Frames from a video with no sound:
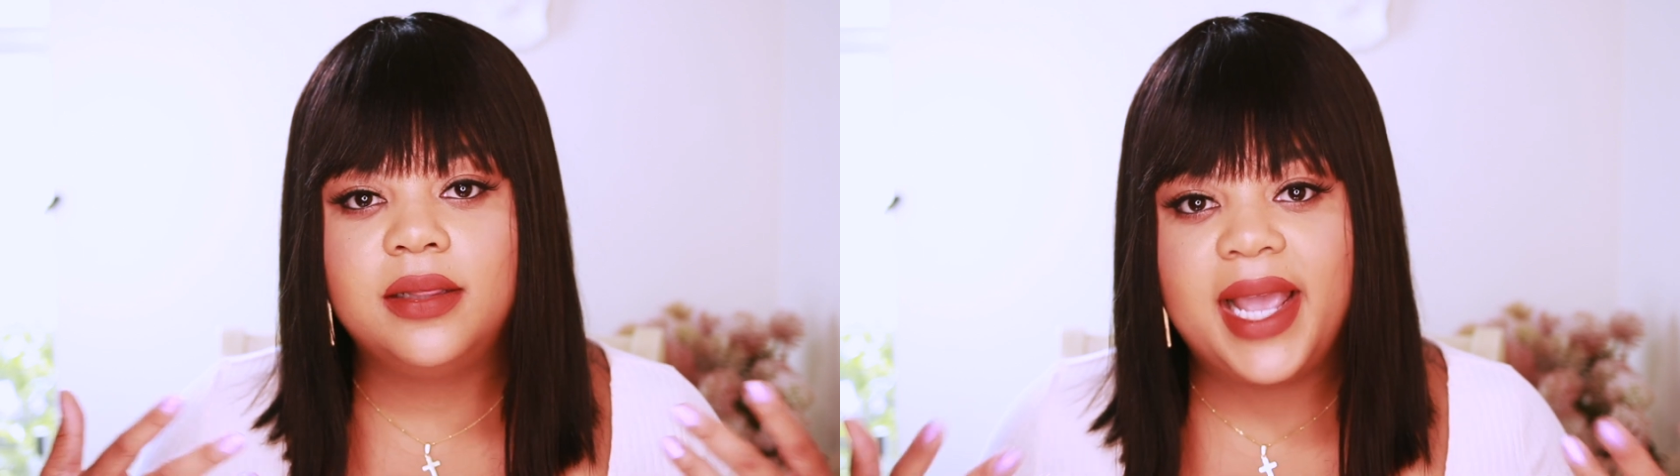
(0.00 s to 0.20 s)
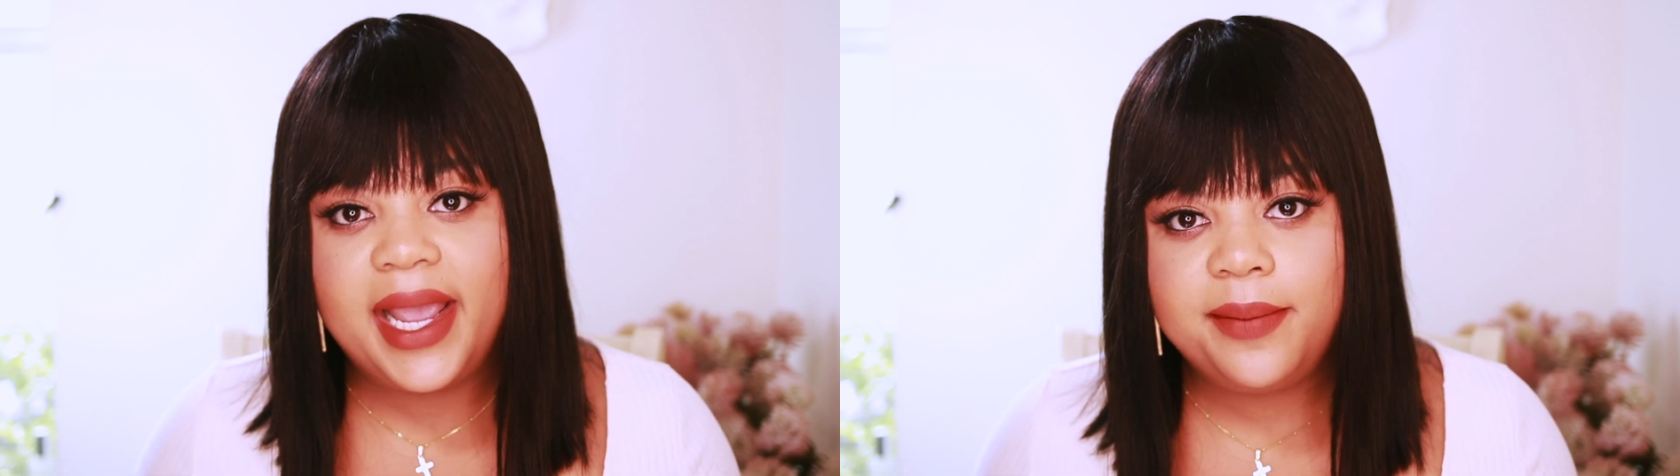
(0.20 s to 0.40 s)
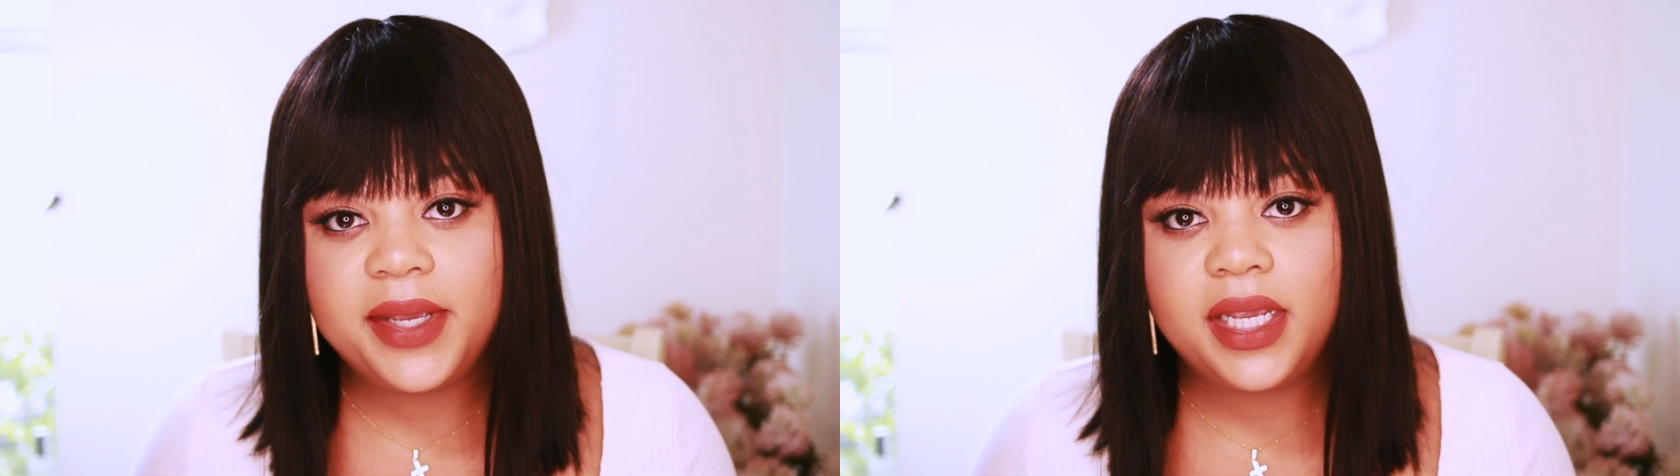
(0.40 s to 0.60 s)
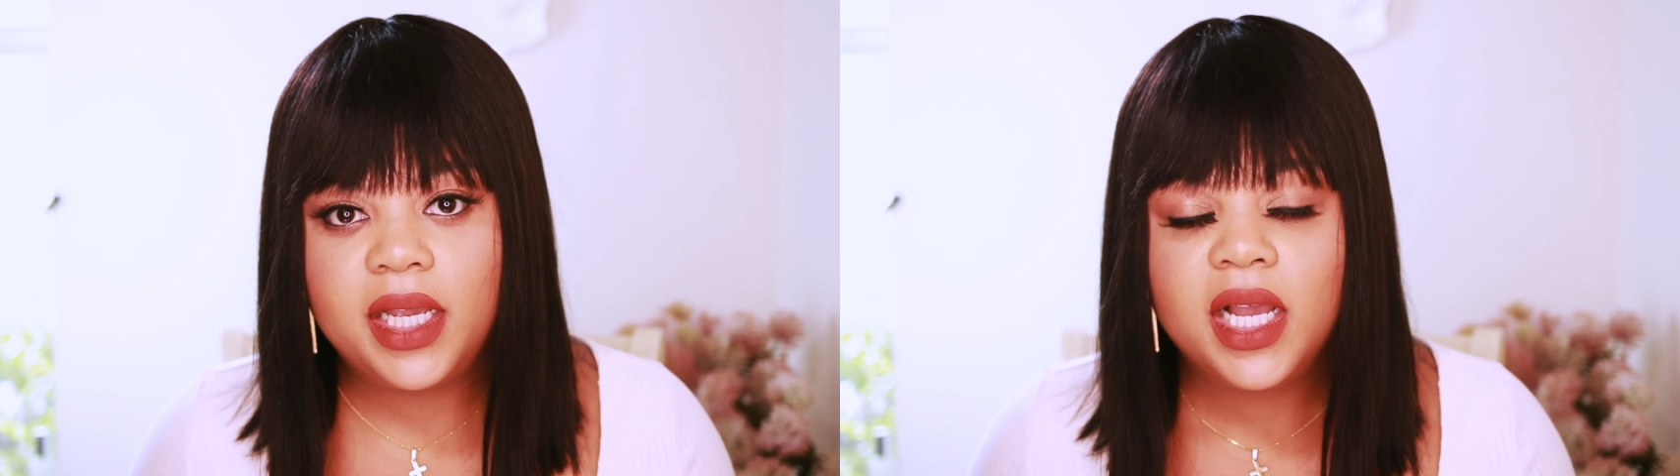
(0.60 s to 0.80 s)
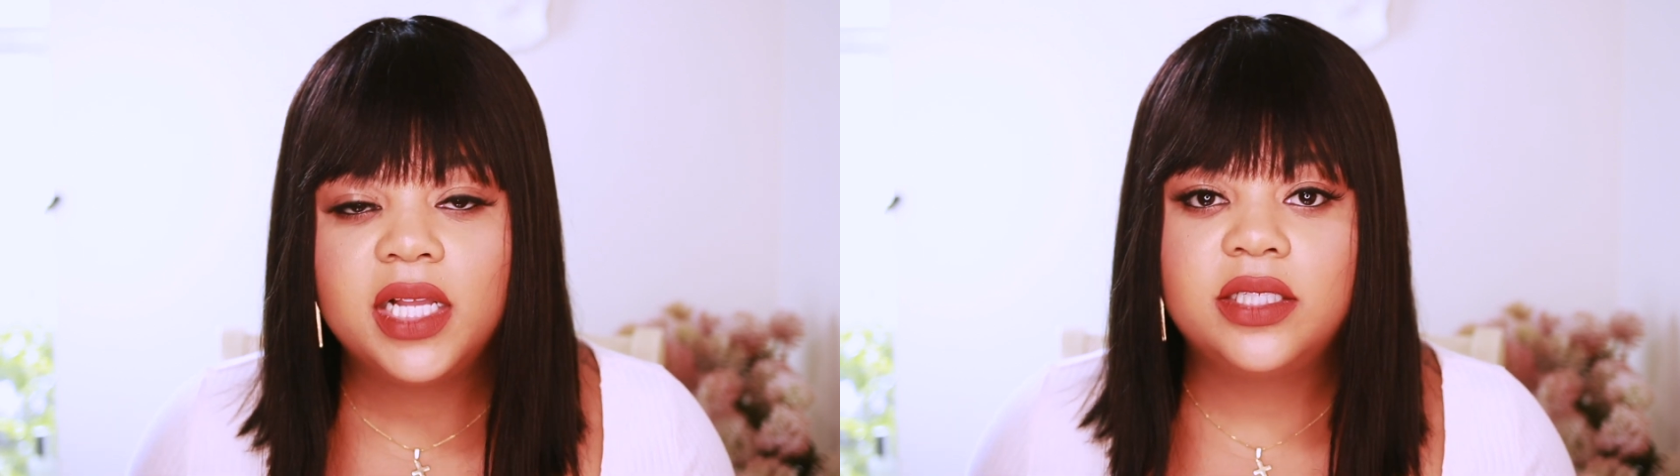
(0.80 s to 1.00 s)
Amy
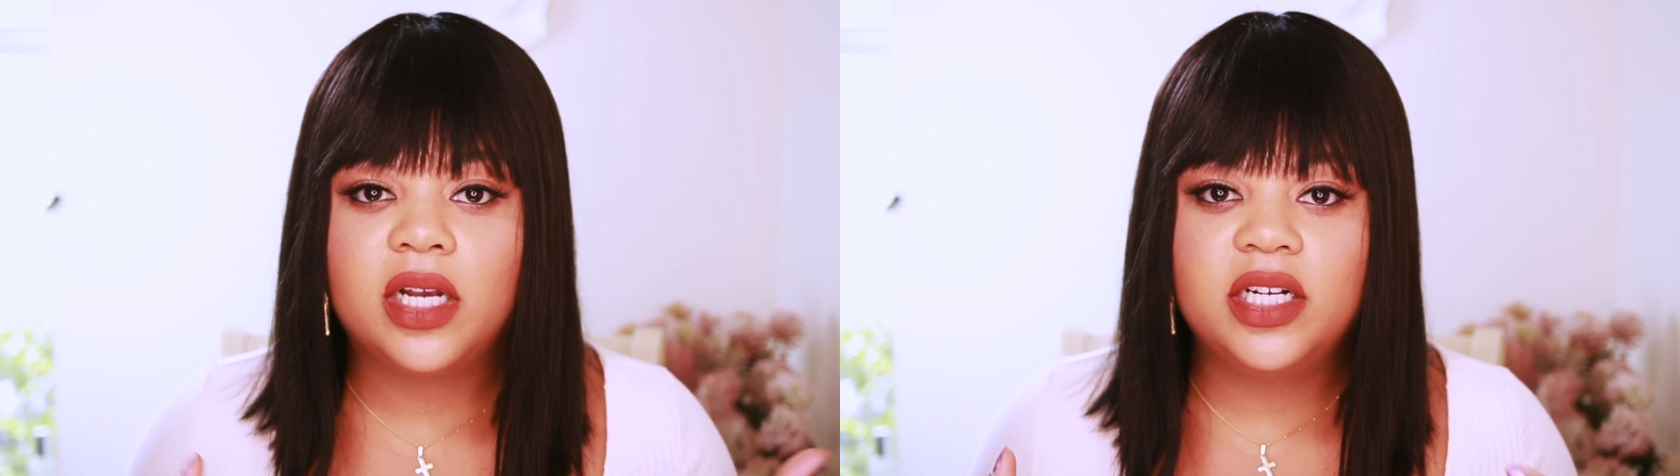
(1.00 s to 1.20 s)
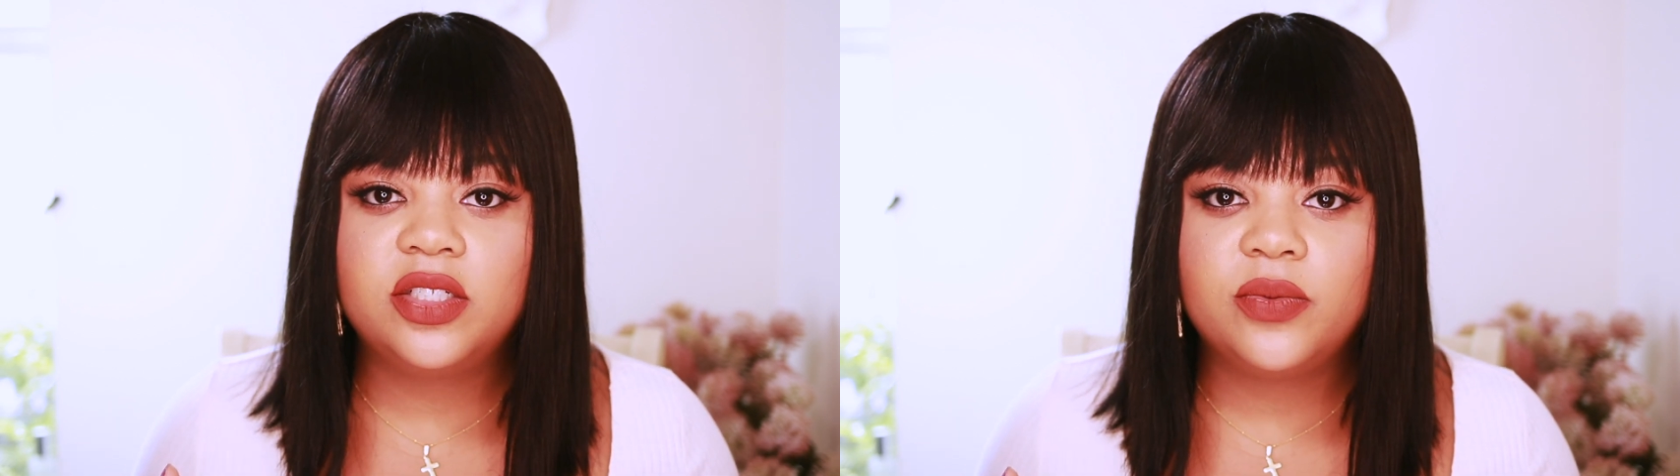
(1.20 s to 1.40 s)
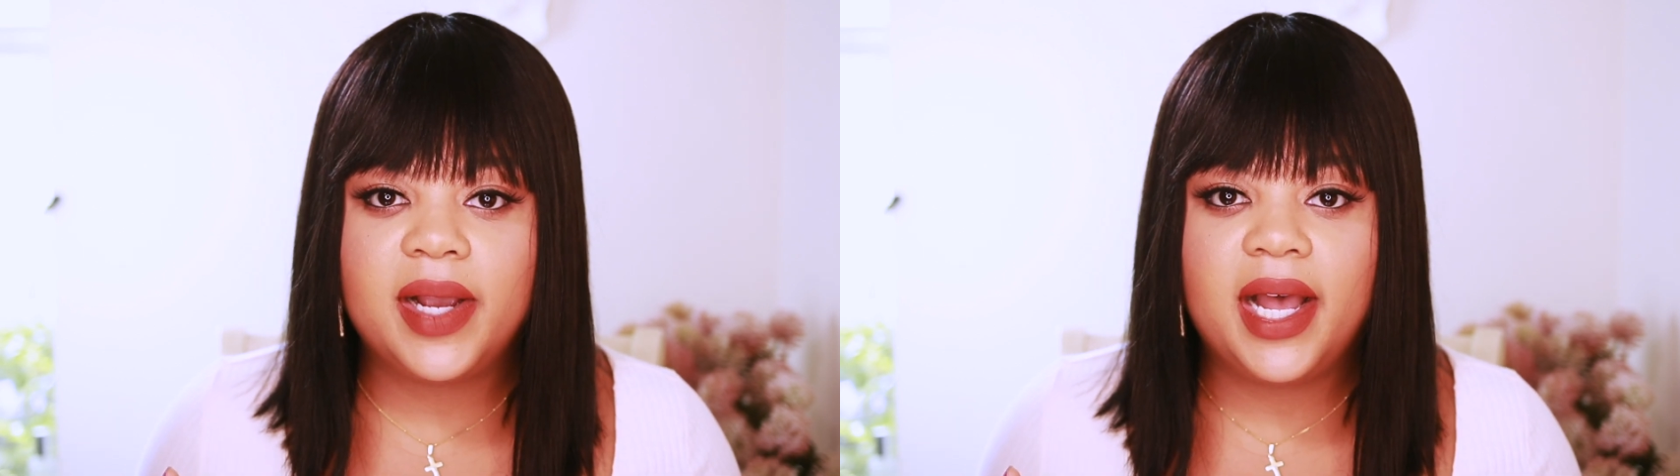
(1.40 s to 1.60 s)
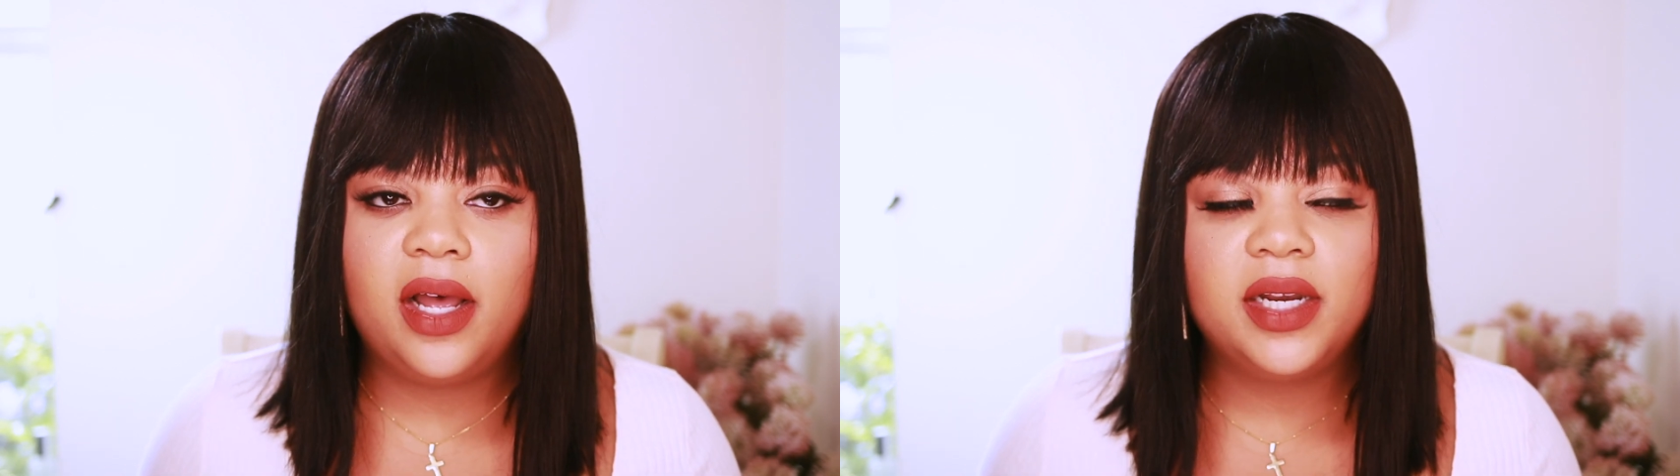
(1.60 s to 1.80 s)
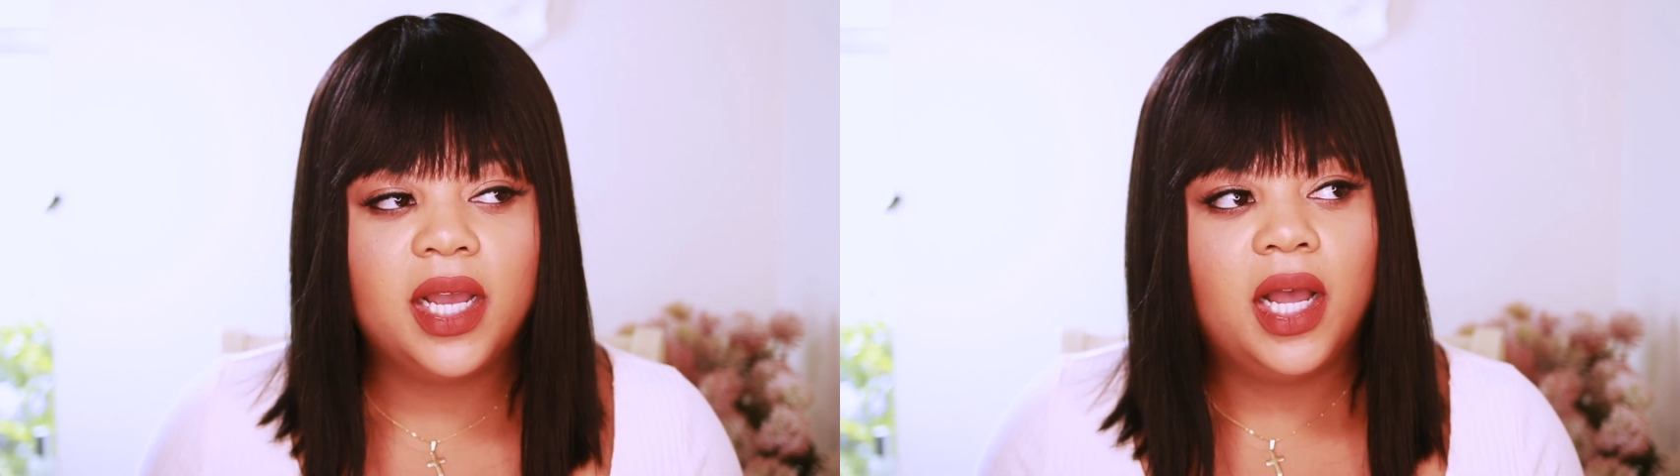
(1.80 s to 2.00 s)
turns around